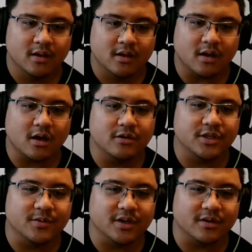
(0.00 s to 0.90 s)
Yeah. Oh, do
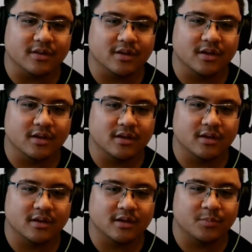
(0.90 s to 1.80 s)
you want to go to
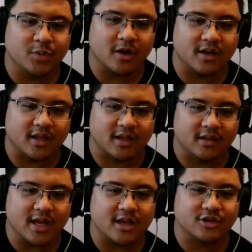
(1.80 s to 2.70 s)
the party?
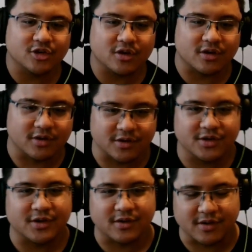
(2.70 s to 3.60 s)
Yeah, sure.
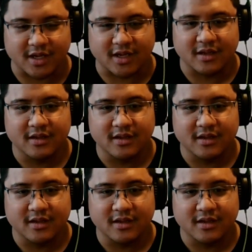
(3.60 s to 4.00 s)
Okay.